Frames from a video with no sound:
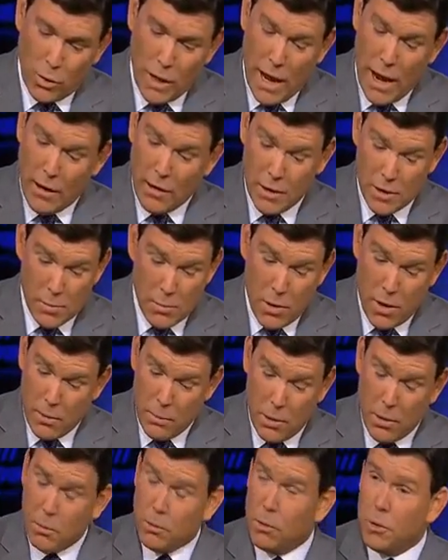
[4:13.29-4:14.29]
down, as
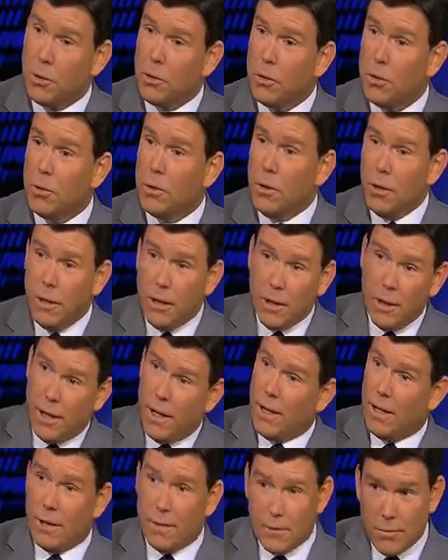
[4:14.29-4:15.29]
many people do,
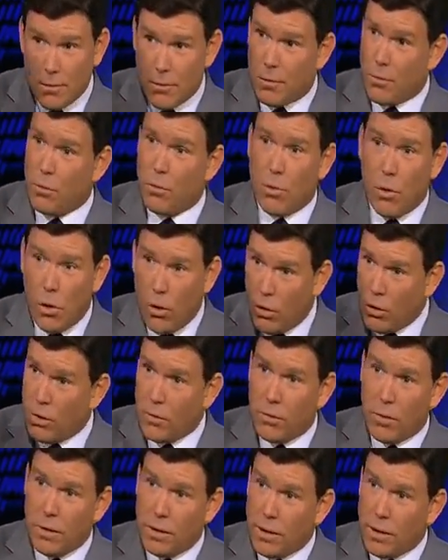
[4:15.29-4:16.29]
and through all of the